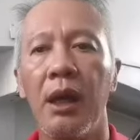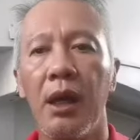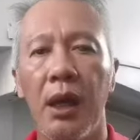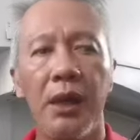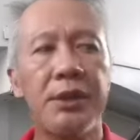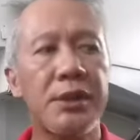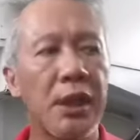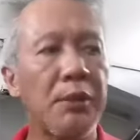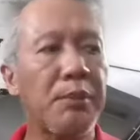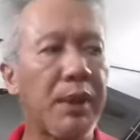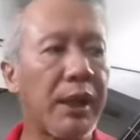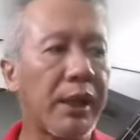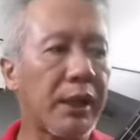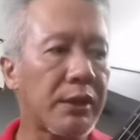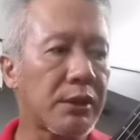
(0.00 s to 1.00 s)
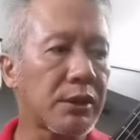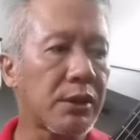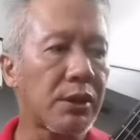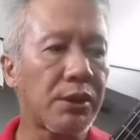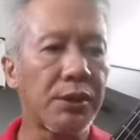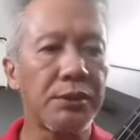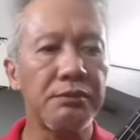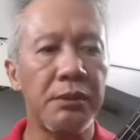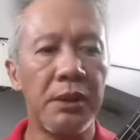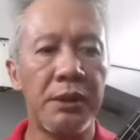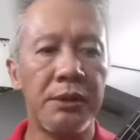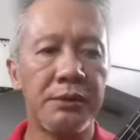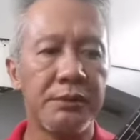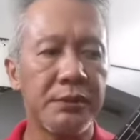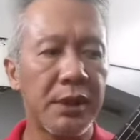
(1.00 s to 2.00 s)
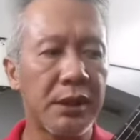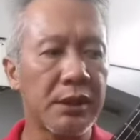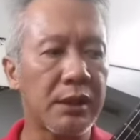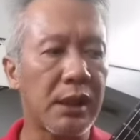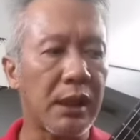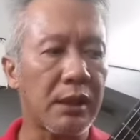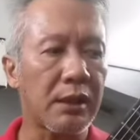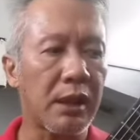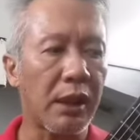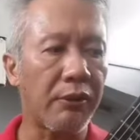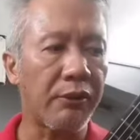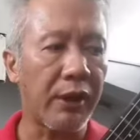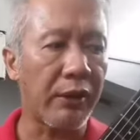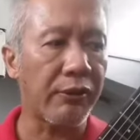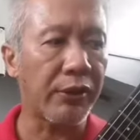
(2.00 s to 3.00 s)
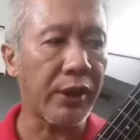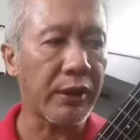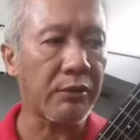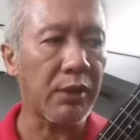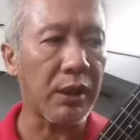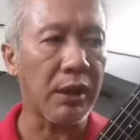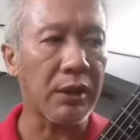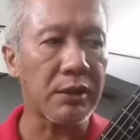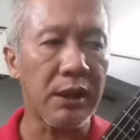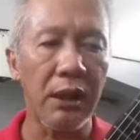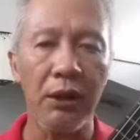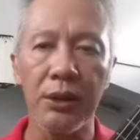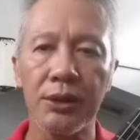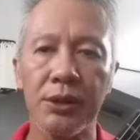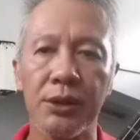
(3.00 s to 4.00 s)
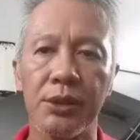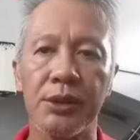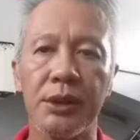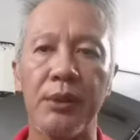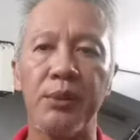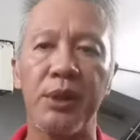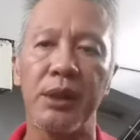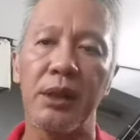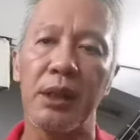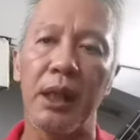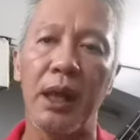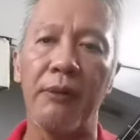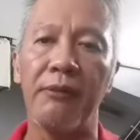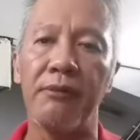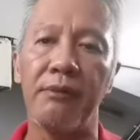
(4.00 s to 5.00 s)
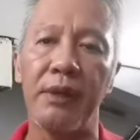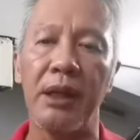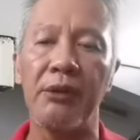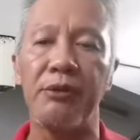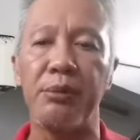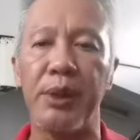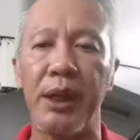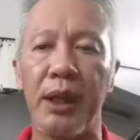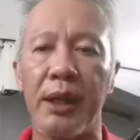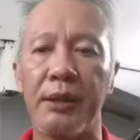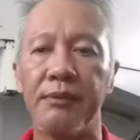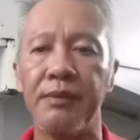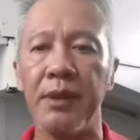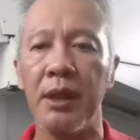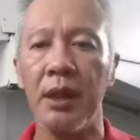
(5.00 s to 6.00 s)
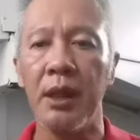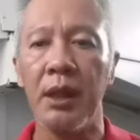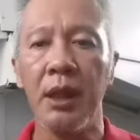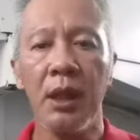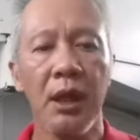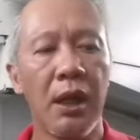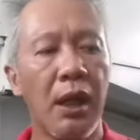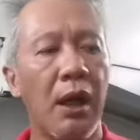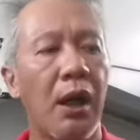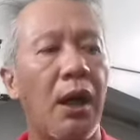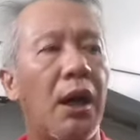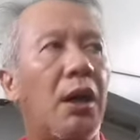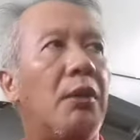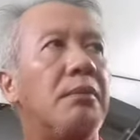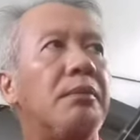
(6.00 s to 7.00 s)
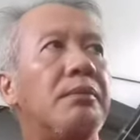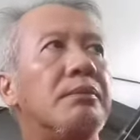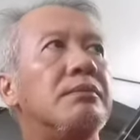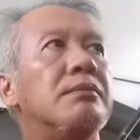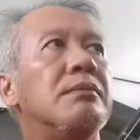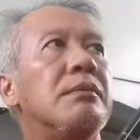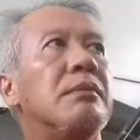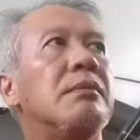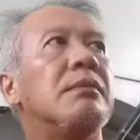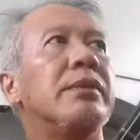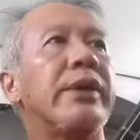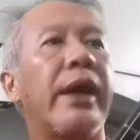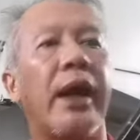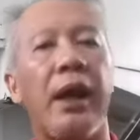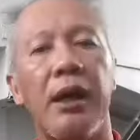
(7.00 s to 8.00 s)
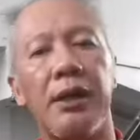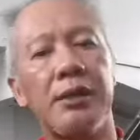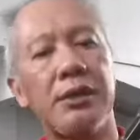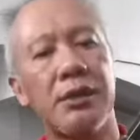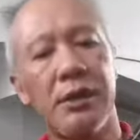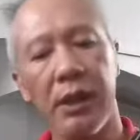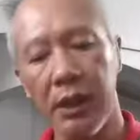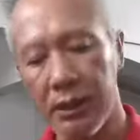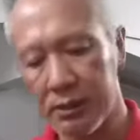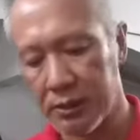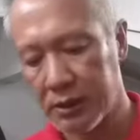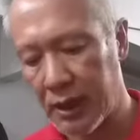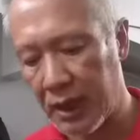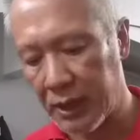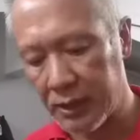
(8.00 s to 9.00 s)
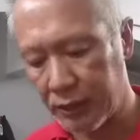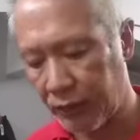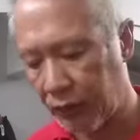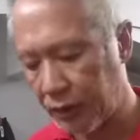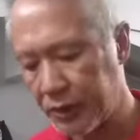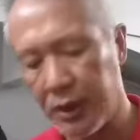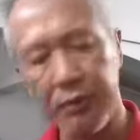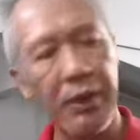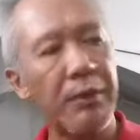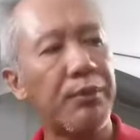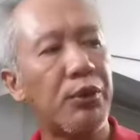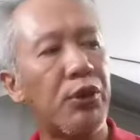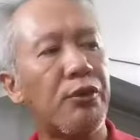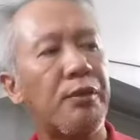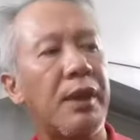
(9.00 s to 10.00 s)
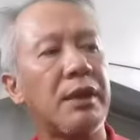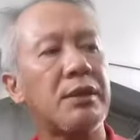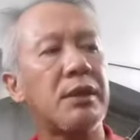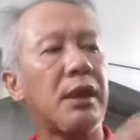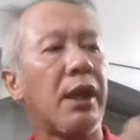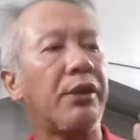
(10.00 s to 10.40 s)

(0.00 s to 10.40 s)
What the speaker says: I still play it. So it's not a favorite, but it's not also something that I've left behind. Um, yeah, it still stands for some improvements.